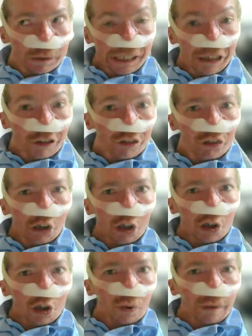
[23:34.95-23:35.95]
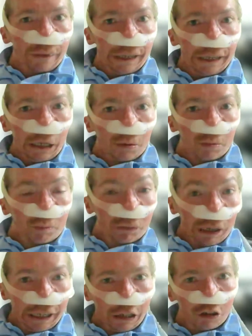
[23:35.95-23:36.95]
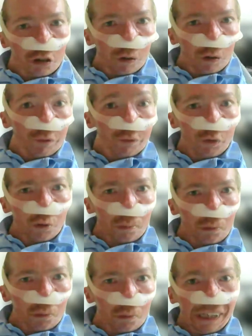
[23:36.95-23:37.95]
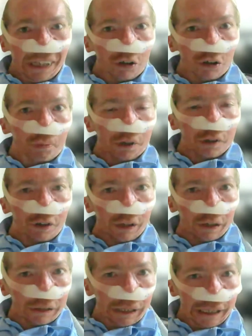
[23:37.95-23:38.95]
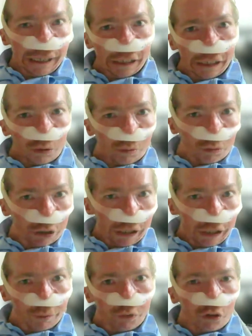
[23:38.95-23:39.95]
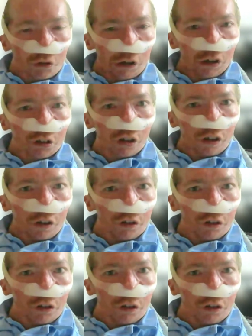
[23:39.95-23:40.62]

Less so the actual formal management and infrastructure.